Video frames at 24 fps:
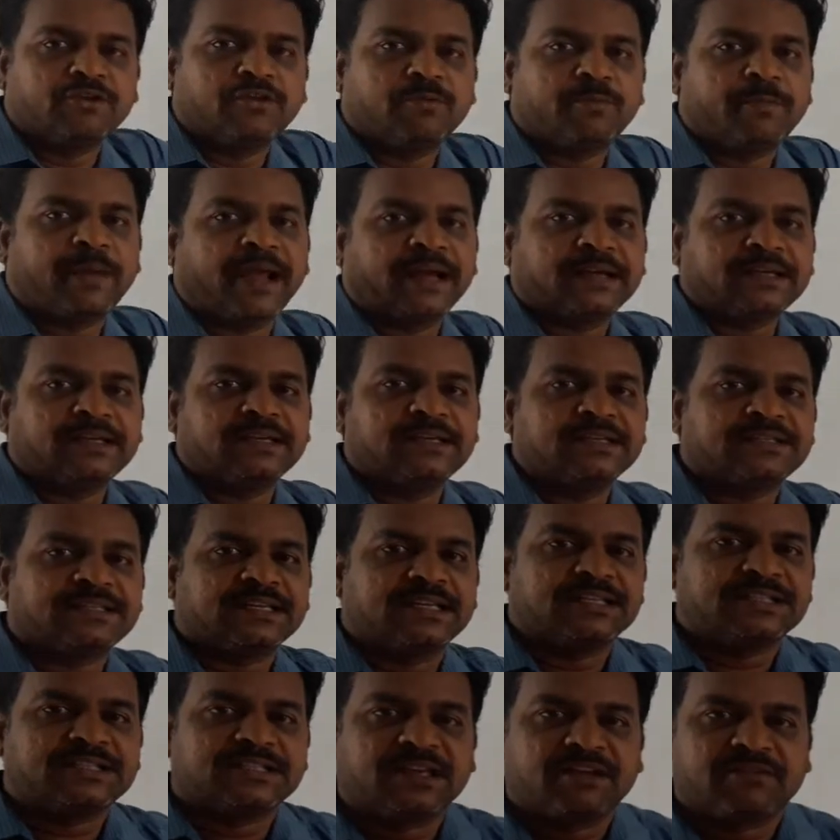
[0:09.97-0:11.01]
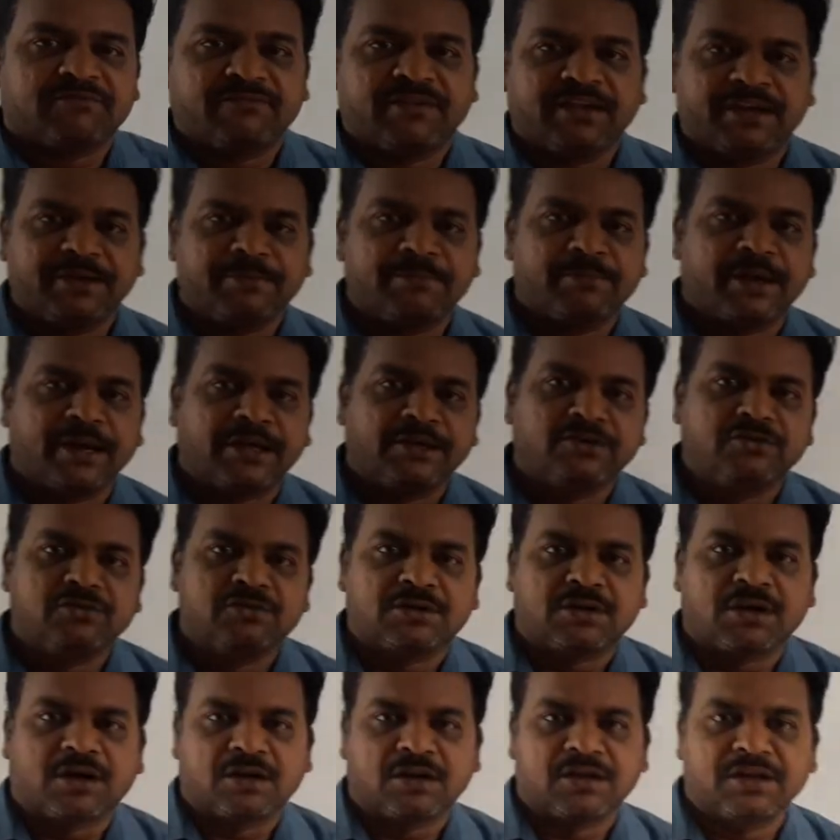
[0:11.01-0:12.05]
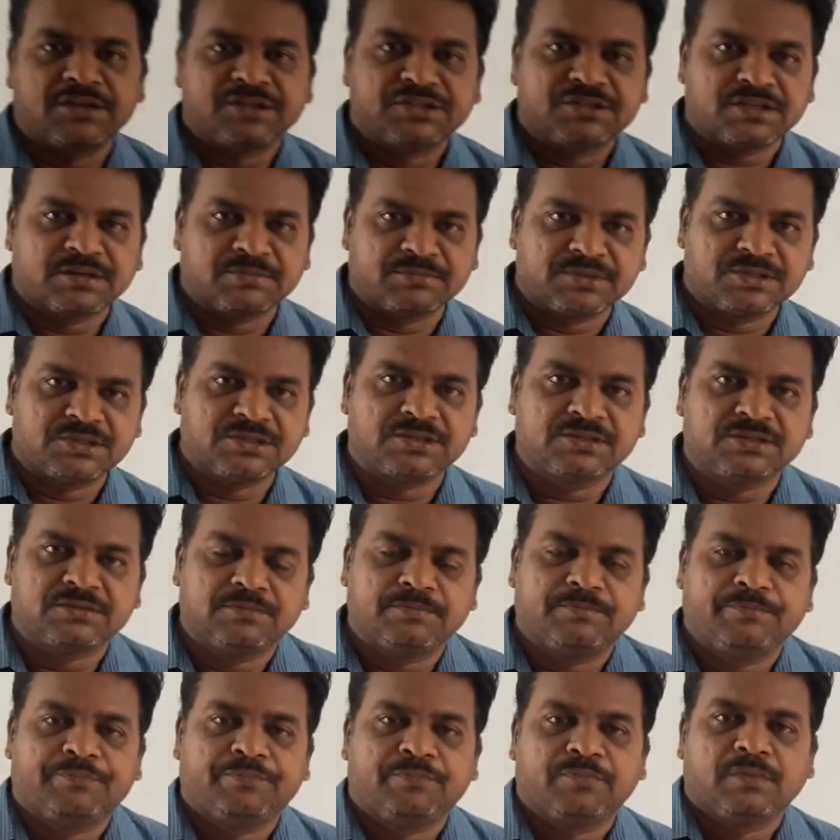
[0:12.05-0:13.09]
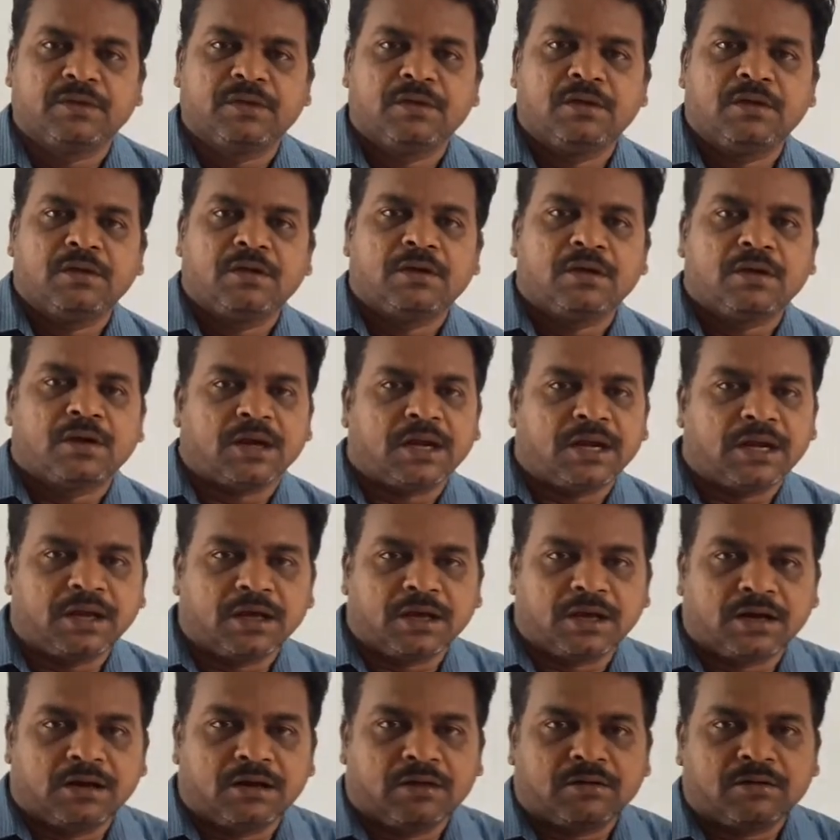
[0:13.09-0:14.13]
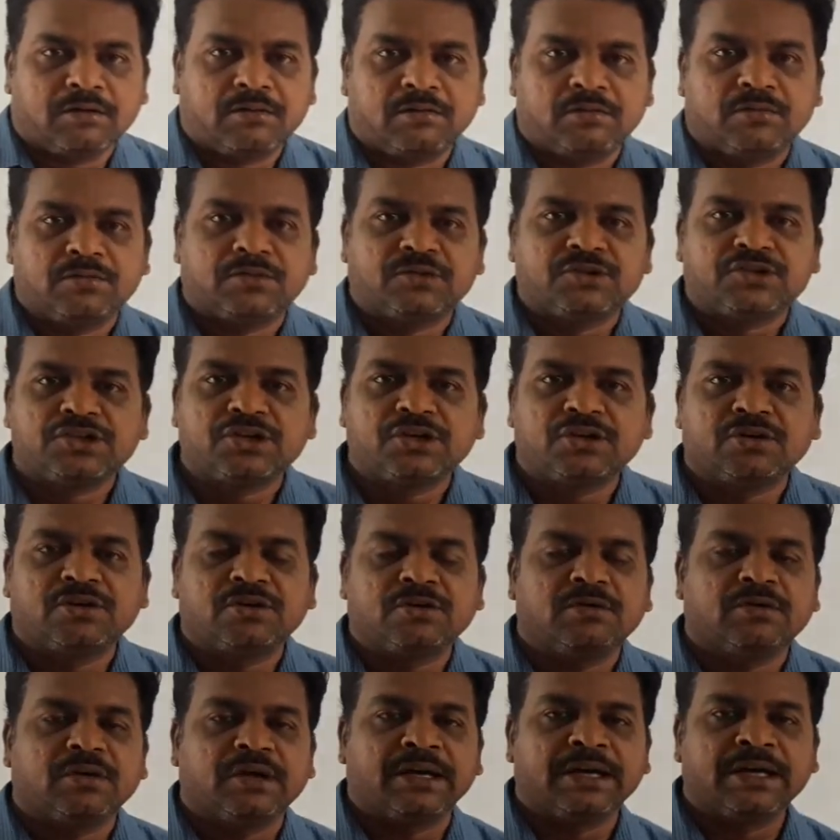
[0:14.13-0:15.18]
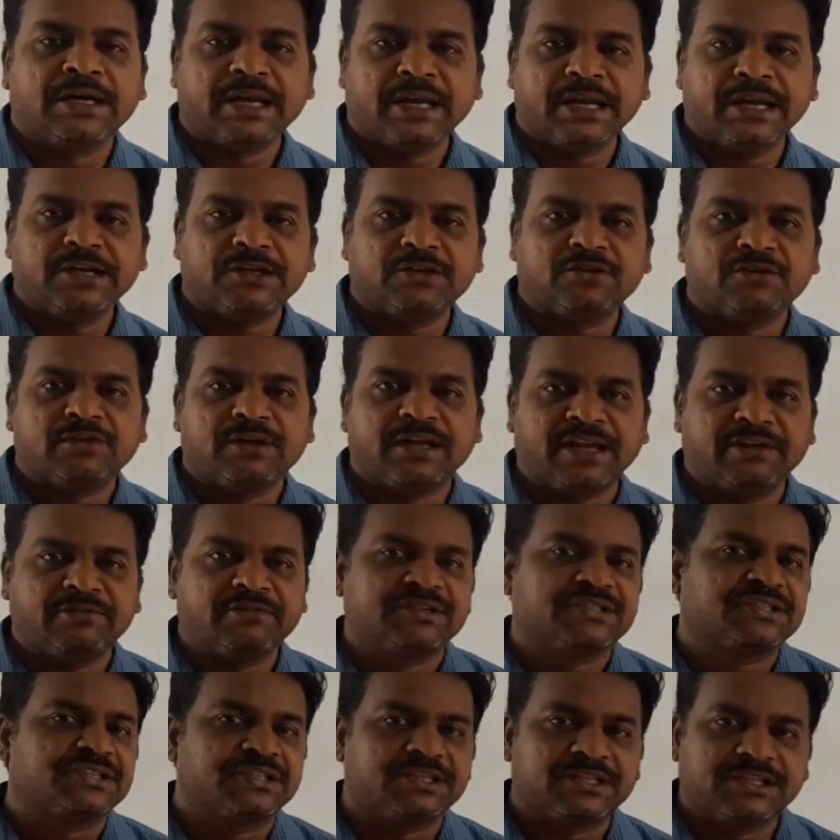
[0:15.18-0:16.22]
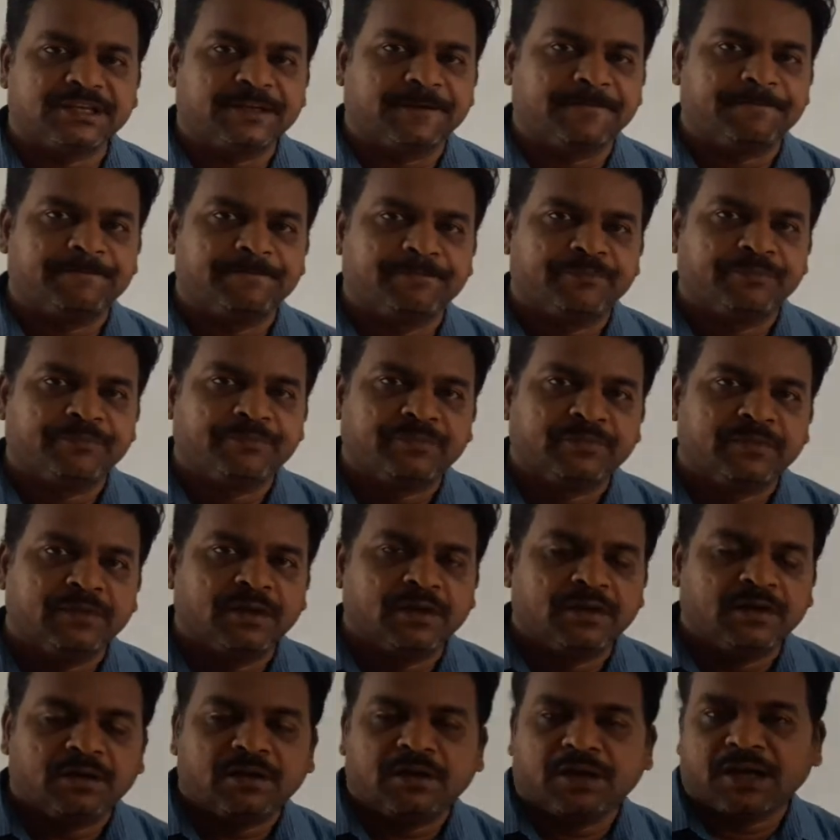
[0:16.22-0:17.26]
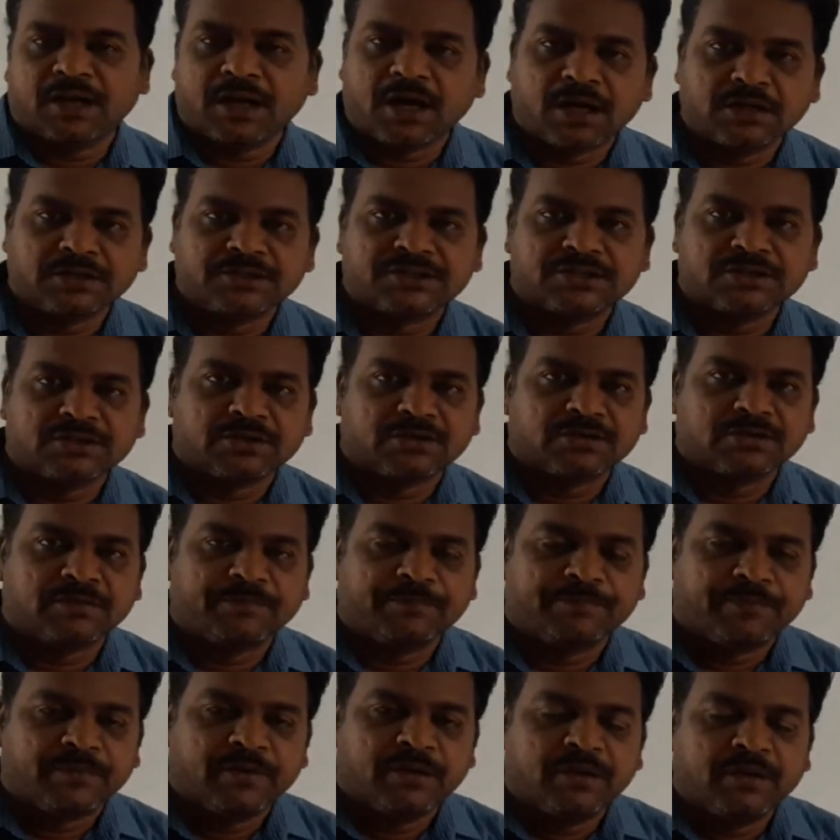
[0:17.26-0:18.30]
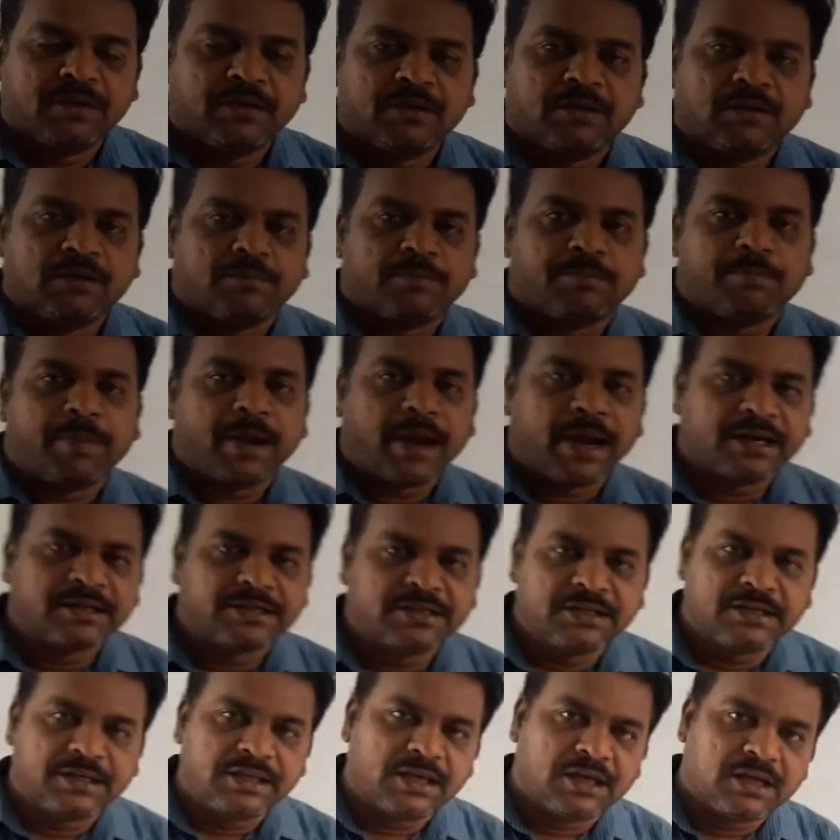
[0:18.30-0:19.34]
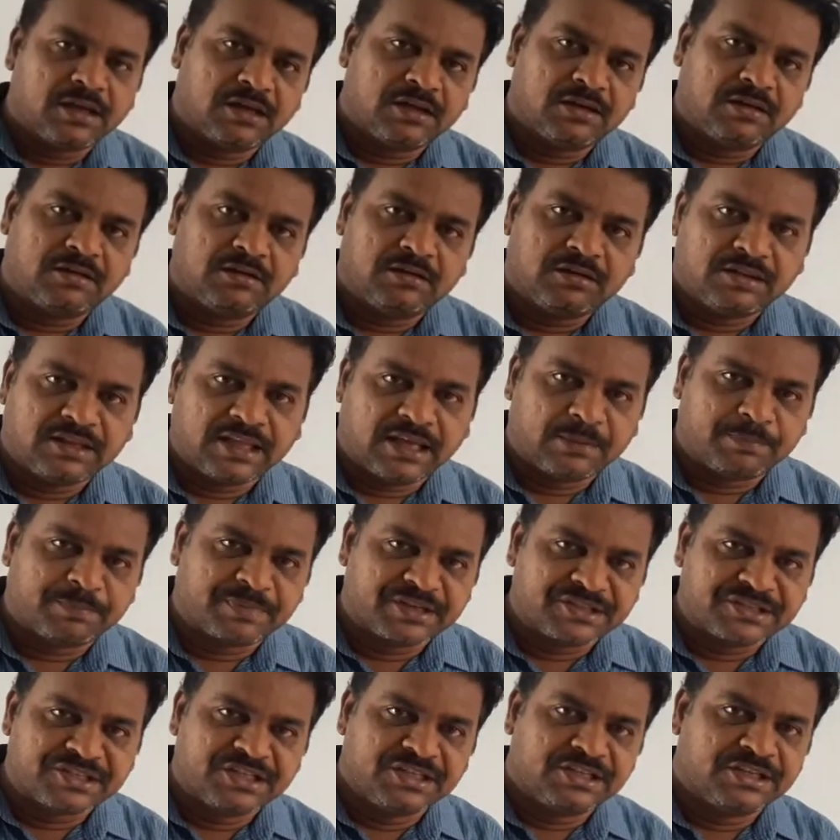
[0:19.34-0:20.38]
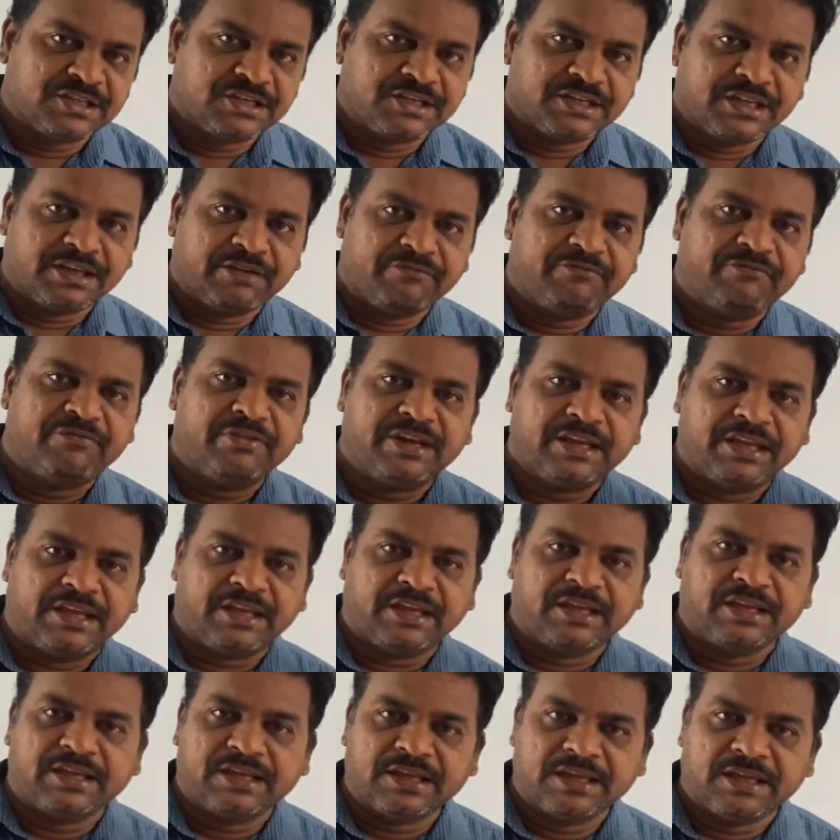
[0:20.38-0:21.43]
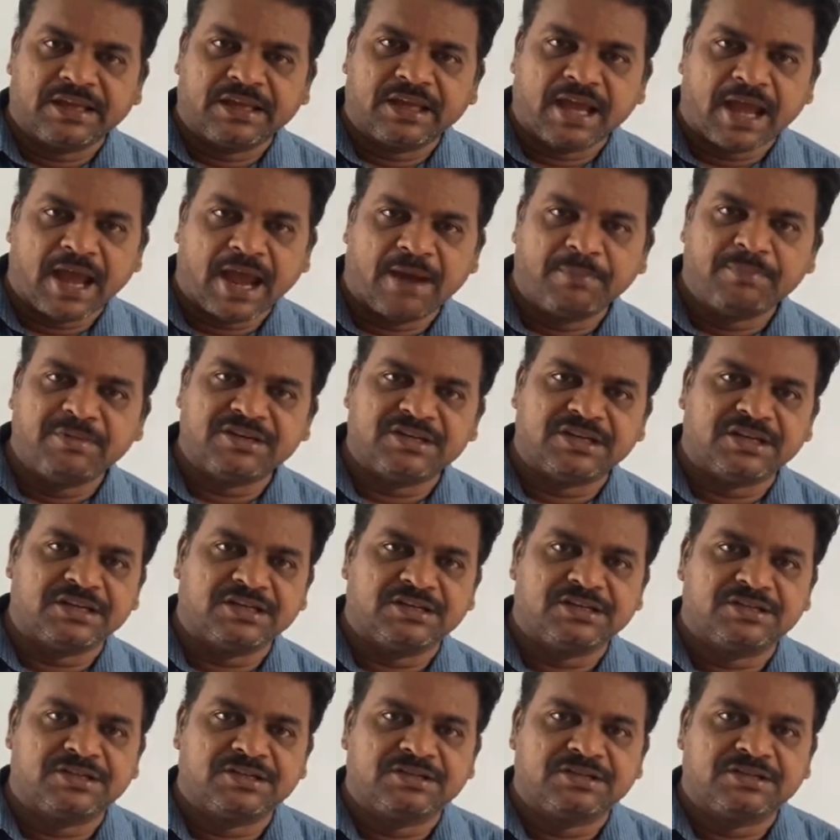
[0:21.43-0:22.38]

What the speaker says: Bacterial cells are very minute organisms and are show great diversity. And also, bacteria they are present in every habitat.